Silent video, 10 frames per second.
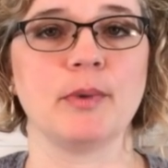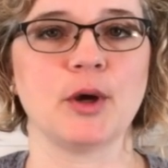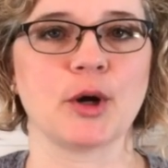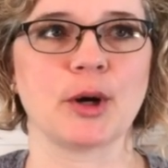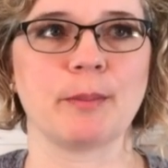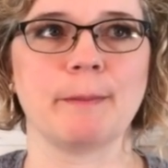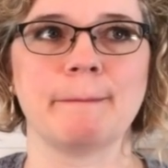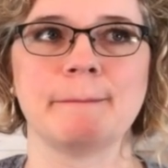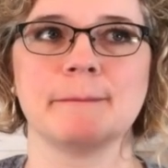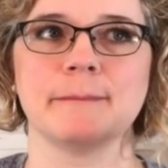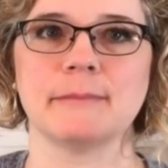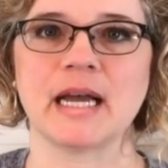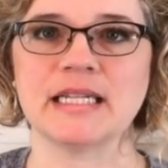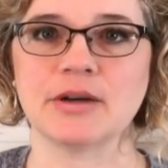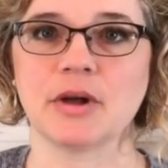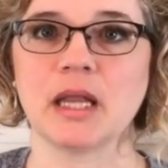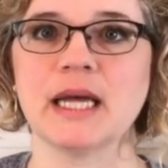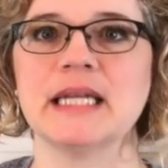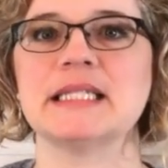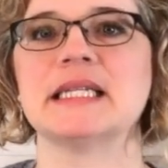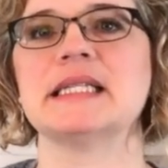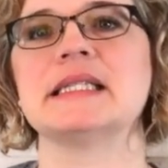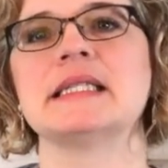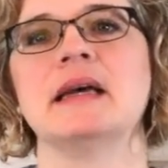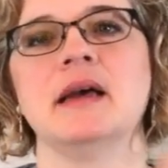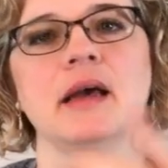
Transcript: your ideal client is